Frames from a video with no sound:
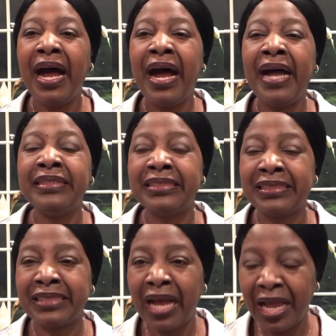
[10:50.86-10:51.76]
I
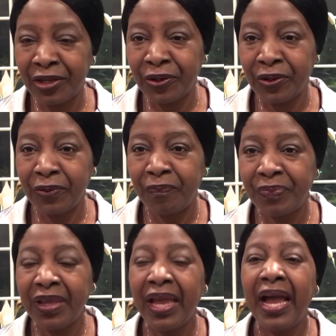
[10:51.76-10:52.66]
desire,
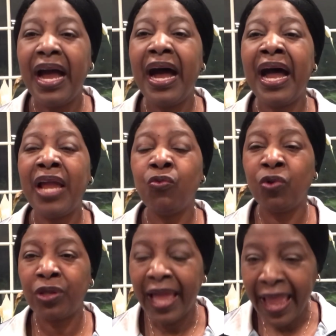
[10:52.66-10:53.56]
I
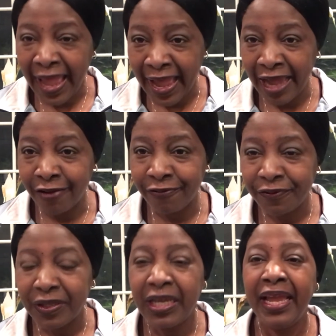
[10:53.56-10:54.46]
will have.
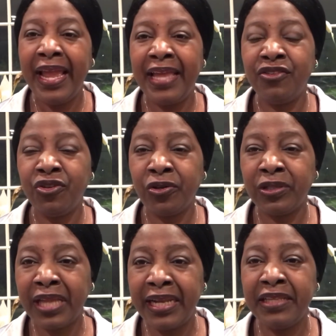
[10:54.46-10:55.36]
And you're
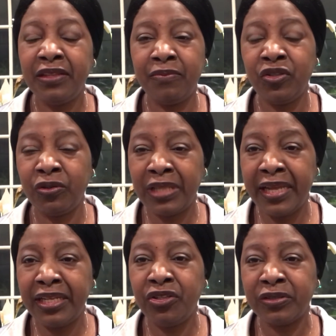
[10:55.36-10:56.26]
letting
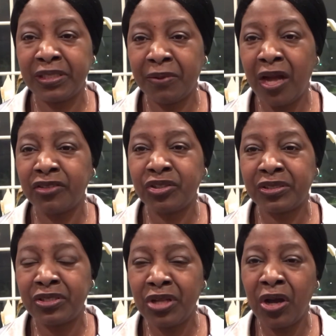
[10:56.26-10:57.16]
your
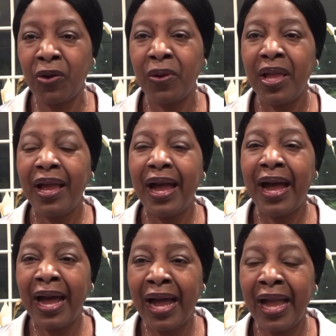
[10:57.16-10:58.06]
subconscious know,
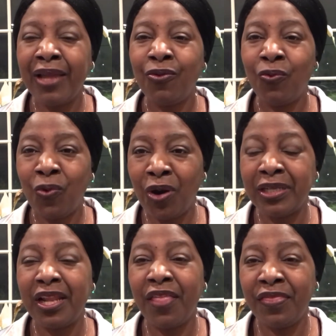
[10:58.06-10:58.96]
I
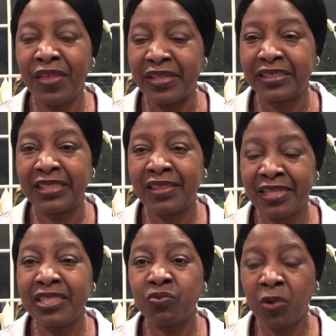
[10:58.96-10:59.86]
want this.
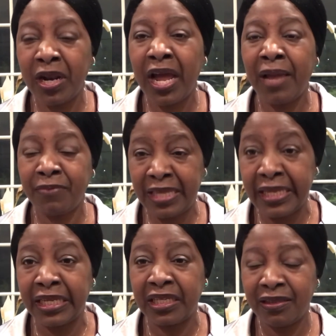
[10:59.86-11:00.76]
This is what I'm
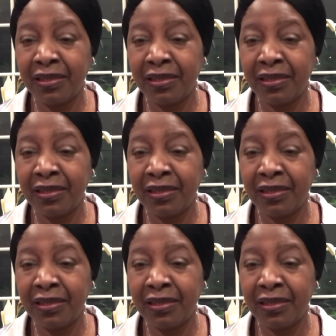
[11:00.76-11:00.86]
getting.